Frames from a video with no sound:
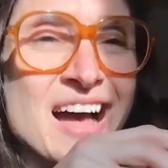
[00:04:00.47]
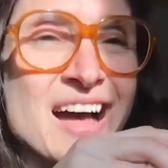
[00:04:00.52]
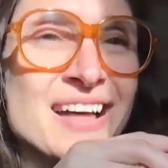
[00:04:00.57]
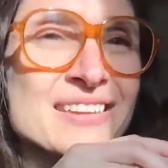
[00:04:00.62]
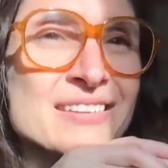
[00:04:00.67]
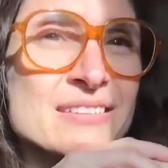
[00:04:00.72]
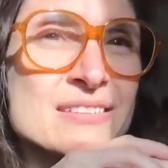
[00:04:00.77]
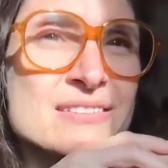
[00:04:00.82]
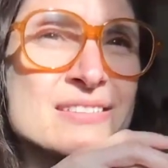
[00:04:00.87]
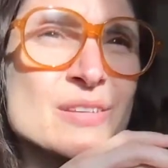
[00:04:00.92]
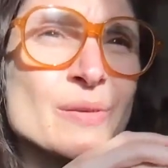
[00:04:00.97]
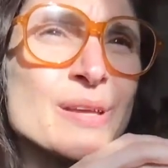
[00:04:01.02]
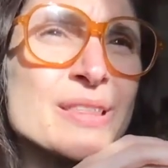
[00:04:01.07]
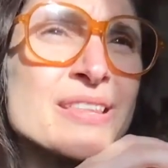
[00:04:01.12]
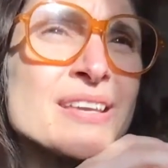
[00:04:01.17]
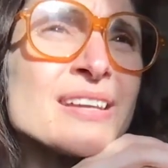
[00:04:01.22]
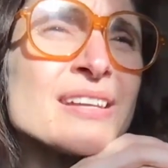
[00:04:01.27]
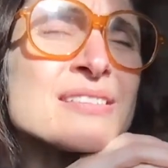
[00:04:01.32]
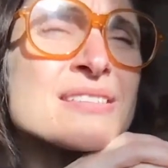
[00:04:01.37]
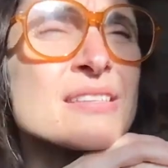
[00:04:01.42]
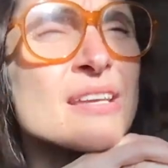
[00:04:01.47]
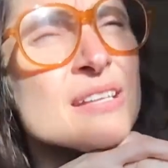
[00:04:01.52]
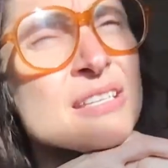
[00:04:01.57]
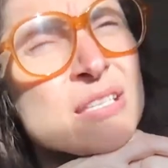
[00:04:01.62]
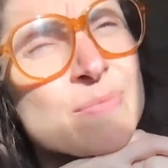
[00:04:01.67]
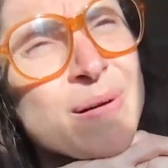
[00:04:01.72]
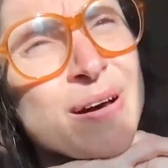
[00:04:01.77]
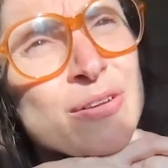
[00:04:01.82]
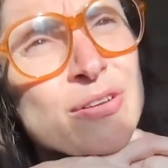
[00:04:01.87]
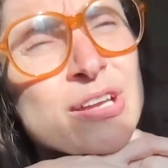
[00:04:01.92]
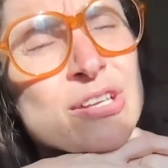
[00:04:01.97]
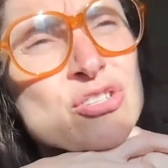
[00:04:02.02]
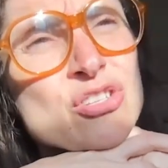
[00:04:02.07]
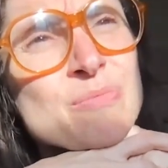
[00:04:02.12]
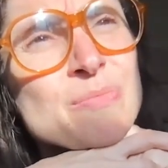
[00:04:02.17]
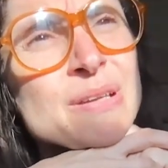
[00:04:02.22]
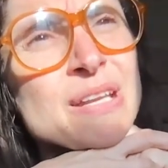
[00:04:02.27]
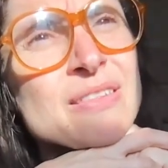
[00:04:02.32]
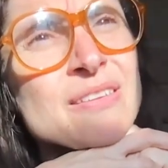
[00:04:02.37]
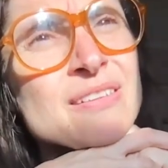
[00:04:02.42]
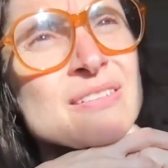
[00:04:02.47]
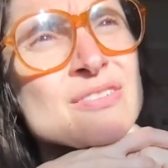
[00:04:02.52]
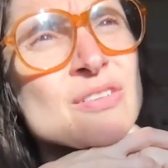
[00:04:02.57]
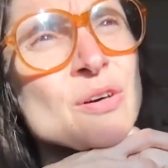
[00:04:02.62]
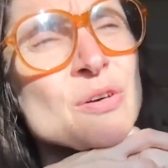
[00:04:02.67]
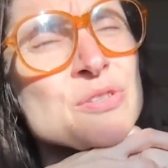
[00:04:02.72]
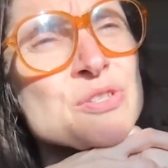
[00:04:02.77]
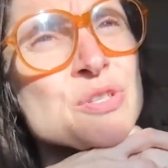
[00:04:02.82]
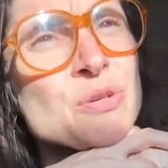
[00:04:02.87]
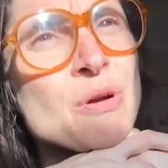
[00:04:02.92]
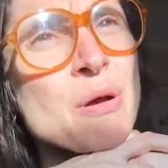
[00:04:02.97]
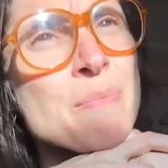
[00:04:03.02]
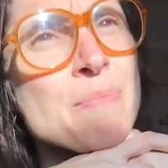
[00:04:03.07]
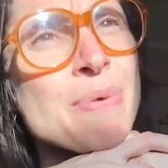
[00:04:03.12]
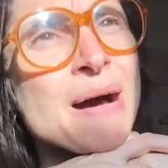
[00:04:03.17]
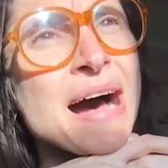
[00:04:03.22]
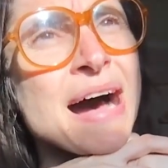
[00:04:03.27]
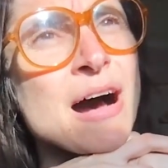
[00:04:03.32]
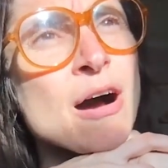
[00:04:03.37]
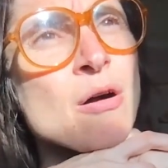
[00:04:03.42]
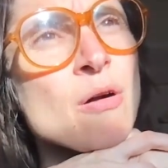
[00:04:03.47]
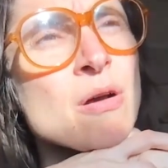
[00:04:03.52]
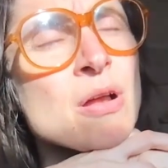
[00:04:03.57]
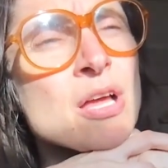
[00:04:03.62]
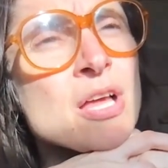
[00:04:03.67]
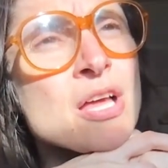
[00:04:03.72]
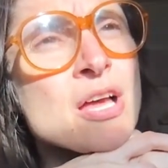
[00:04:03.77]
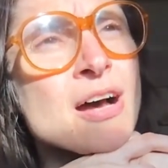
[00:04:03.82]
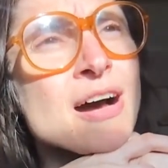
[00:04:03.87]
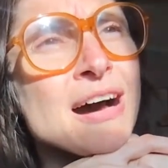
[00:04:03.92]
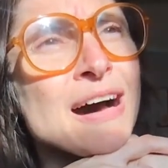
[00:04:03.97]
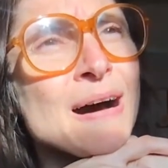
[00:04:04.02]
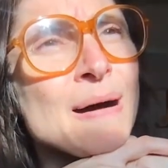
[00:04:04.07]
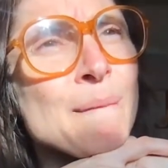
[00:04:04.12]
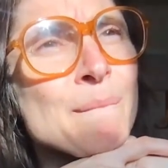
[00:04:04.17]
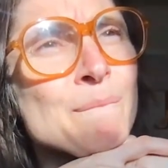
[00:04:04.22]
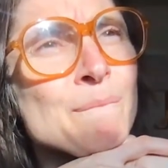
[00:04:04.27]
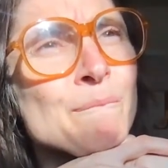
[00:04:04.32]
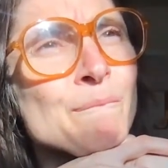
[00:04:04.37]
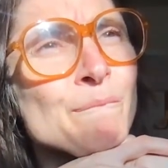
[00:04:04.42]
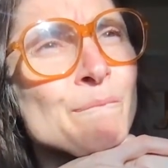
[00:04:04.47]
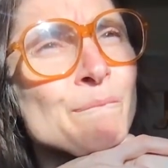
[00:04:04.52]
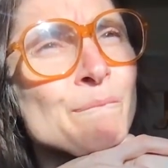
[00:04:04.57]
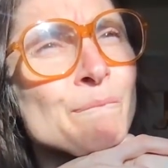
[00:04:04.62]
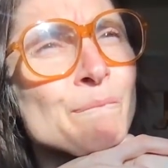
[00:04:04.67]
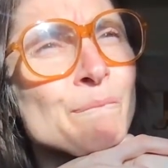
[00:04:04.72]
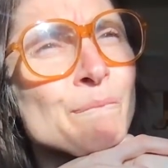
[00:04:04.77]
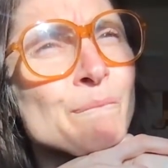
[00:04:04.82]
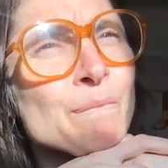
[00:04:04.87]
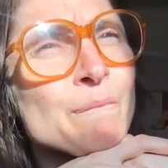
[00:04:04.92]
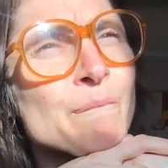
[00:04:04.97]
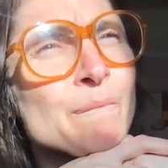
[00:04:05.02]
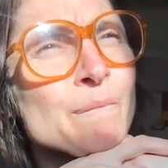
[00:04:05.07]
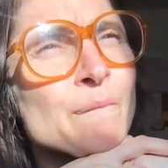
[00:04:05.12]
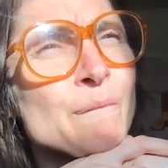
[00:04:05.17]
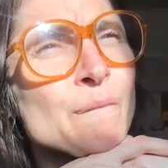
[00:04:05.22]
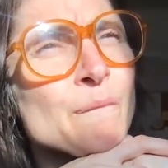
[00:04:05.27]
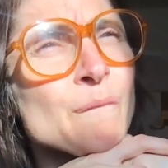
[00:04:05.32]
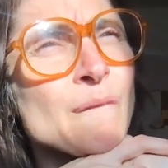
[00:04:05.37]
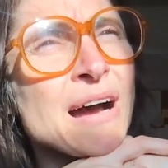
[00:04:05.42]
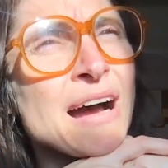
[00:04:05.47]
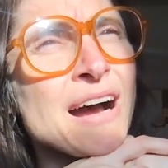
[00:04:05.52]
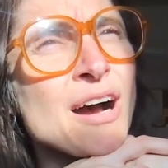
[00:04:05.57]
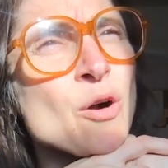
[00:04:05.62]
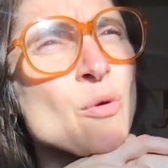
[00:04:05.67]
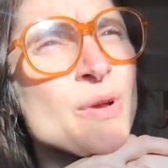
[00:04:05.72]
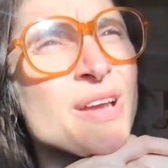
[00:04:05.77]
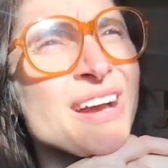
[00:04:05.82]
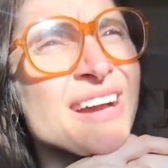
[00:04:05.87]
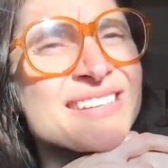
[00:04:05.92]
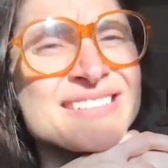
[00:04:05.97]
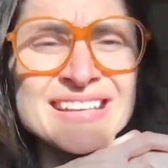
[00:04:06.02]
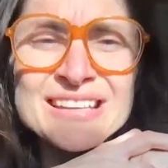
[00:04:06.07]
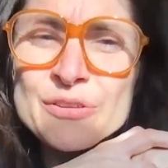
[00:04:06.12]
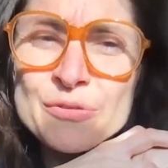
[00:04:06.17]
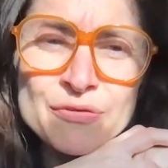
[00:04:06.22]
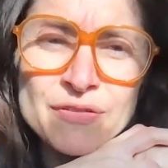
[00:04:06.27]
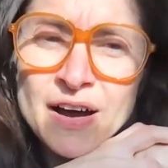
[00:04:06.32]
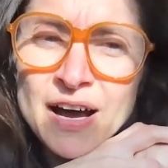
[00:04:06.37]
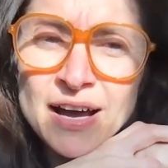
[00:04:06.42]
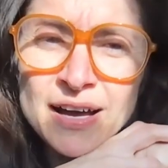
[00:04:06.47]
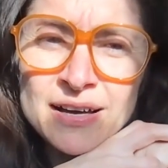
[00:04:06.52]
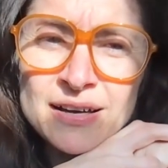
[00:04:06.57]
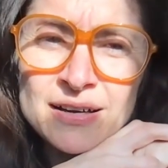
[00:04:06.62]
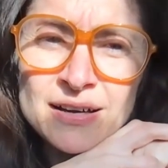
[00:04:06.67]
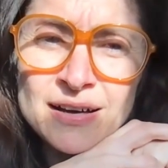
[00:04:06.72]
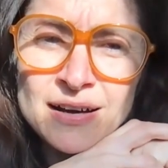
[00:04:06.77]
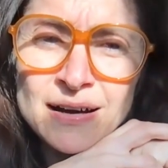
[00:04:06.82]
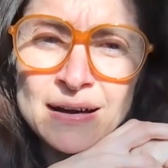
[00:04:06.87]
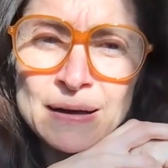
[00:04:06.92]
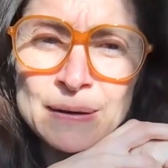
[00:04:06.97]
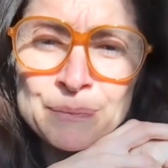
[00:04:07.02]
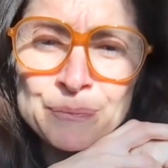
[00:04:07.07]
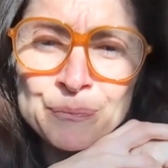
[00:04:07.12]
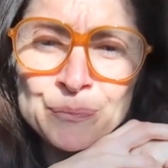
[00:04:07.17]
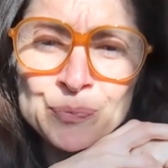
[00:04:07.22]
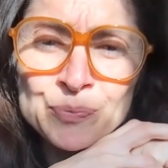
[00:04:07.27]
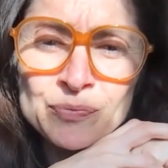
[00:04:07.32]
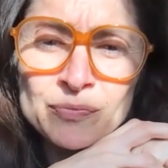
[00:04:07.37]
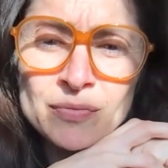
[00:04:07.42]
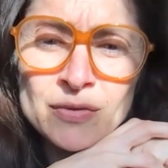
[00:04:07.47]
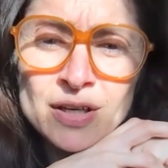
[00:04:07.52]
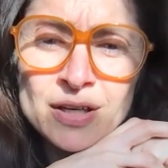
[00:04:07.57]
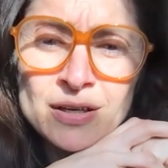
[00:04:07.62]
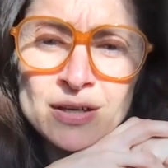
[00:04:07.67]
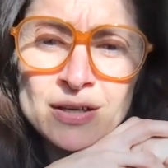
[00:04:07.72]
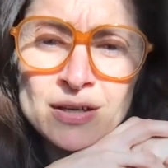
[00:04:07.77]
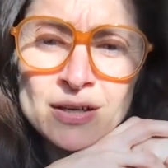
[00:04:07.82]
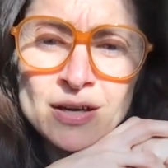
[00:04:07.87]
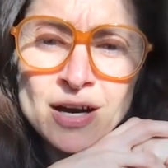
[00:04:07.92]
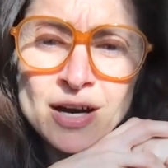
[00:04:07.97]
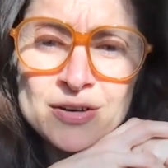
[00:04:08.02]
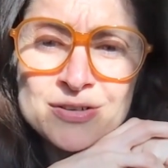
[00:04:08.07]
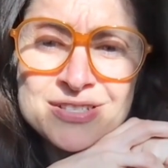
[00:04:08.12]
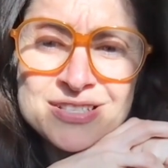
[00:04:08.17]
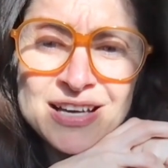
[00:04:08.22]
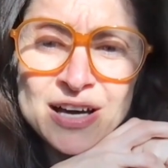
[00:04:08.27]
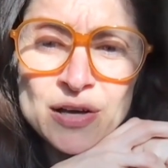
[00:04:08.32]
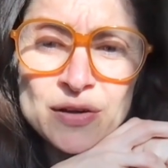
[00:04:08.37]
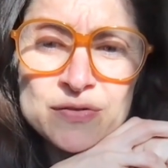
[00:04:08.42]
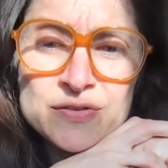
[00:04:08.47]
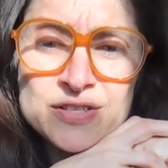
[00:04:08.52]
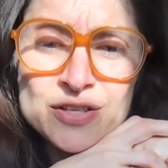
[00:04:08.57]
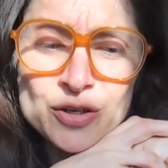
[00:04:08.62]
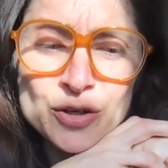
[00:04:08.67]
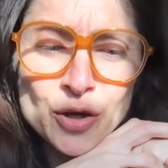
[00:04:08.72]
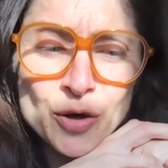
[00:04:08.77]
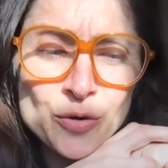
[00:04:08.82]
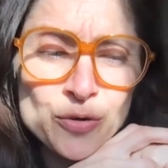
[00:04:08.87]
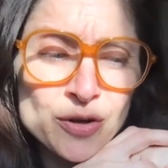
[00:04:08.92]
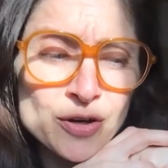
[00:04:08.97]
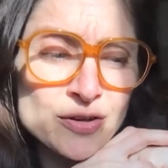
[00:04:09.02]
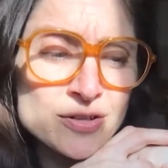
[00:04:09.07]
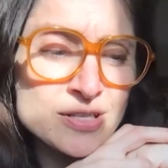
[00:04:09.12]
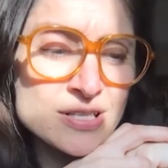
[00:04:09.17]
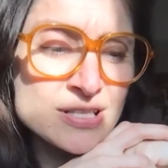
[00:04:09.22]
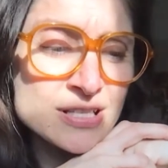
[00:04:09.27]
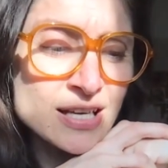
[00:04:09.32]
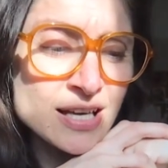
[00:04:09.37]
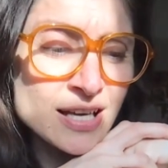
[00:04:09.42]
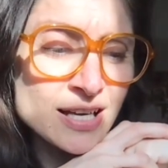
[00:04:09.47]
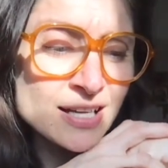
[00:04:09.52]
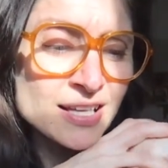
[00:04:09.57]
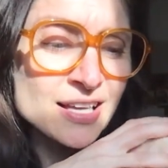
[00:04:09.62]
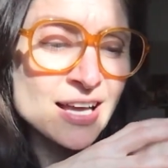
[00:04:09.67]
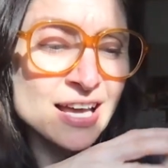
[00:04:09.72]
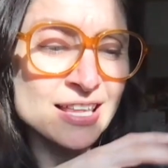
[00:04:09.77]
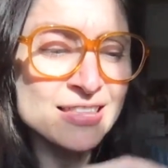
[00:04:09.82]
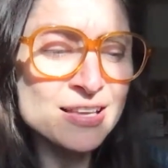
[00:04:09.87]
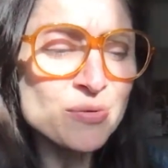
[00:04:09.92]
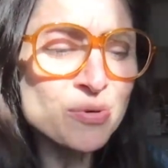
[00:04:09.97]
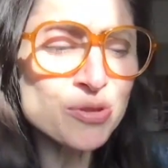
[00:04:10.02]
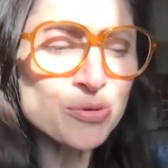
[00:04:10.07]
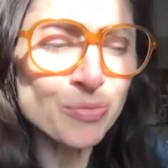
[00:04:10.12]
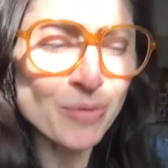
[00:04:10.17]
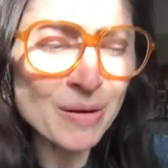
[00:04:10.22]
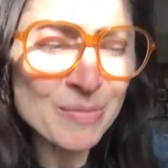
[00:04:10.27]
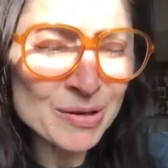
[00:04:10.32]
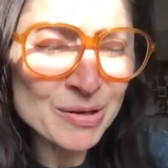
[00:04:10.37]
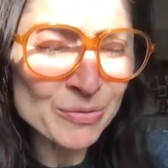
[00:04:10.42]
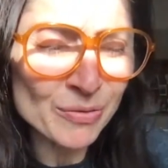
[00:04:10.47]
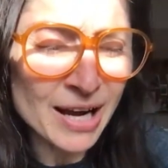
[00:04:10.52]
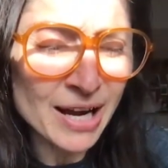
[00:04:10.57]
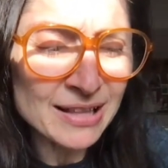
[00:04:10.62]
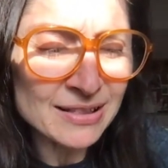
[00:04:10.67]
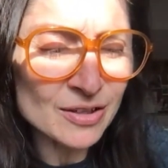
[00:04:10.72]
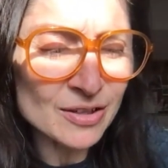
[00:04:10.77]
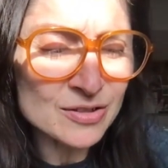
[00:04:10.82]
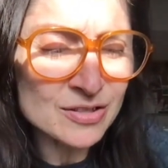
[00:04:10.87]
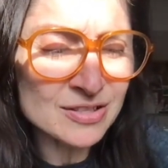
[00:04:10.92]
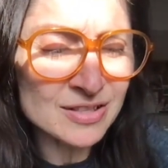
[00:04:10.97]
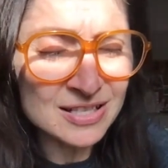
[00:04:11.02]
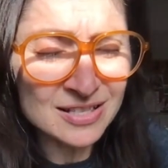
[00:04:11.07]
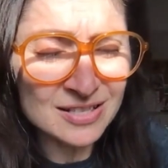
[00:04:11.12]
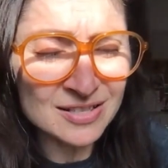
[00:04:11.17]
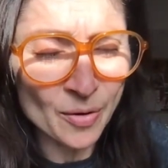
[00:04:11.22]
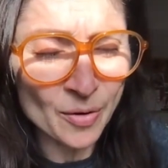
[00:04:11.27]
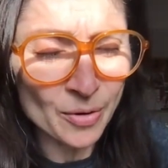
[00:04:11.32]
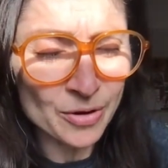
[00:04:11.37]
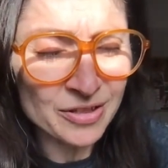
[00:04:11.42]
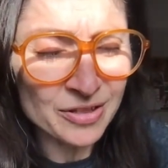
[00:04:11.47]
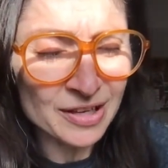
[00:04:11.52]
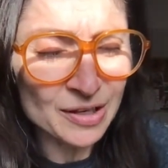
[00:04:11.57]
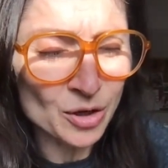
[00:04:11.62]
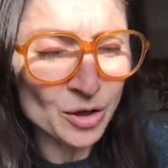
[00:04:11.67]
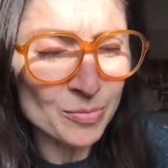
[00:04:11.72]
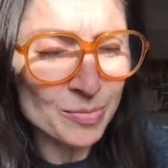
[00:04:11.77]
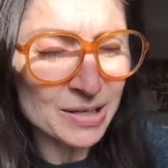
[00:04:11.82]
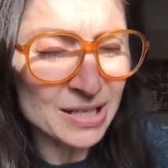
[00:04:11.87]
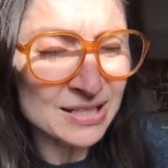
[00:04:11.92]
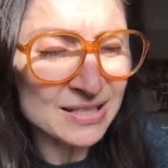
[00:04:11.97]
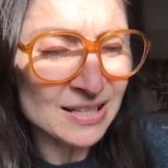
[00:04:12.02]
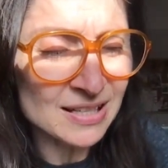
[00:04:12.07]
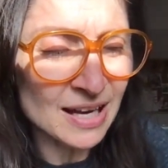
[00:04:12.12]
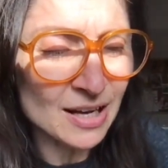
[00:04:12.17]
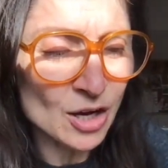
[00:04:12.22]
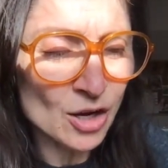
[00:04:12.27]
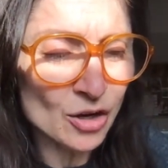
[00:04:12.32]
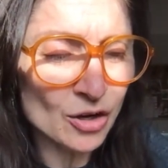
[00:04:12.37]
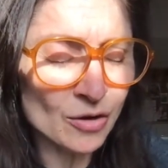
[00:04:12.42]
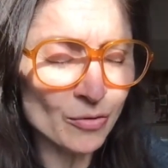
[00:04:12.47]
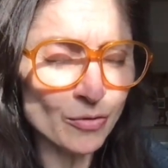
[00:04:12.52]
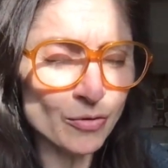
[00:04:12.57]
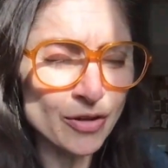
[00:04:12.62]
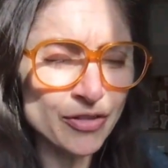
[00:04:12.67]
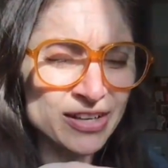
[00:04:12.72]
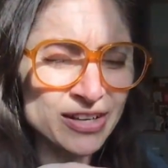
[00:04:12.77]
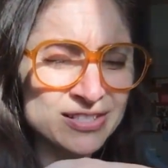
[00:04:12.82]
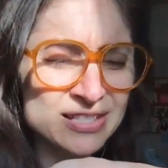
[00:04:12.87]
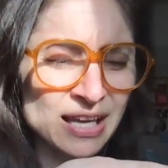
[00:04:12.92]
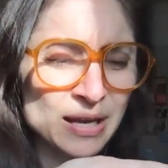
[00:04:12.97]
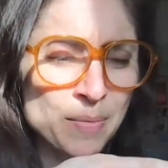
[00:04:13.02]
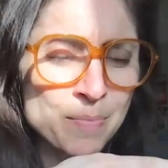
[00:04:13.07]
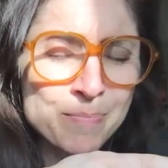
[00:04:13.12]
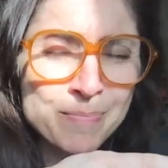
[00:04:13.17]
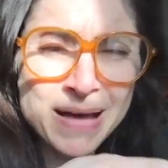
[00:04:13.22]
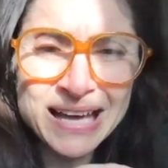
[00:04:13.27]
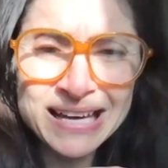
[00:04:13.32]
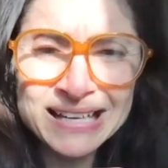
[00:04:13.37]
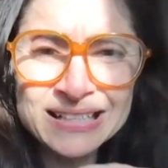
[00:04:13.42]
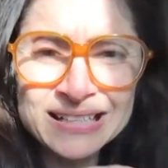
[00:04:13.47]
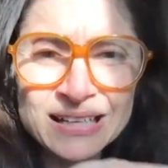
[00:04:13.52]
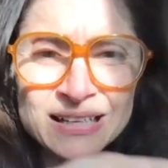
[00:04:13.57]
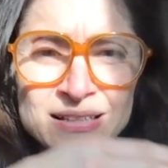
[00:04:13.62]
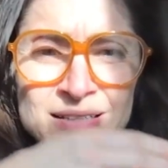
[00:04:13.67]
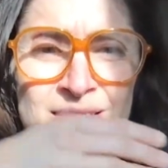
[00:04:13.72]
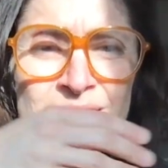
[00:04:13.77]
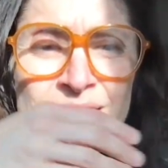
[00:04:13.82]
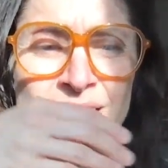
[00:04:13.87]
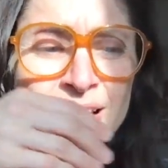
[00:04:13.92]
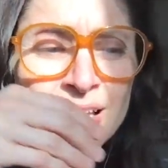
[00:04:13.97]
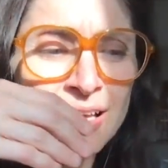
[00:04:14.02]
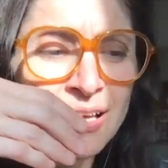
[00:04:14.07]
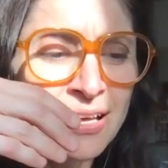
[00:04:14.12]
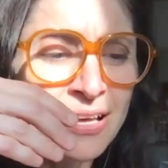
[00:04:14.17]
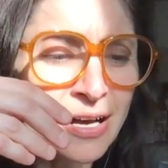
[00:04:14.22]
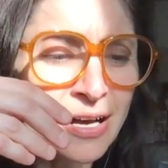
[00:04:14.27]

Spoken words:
And so I think it's about aging, but I think it's also about how we identify ourselves. I think with women, right, this is not with theater, but it's like, I think it's like maiden,